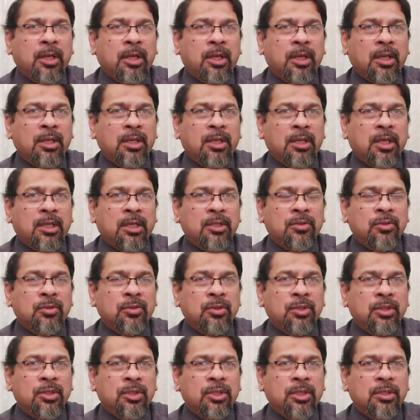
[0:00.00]
any
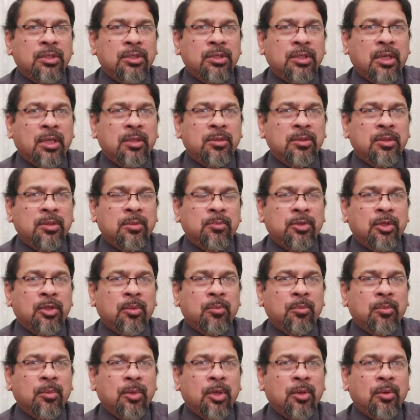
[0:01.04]
associated sign
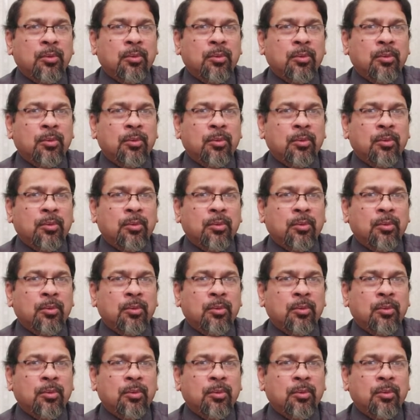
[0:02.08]
symptom,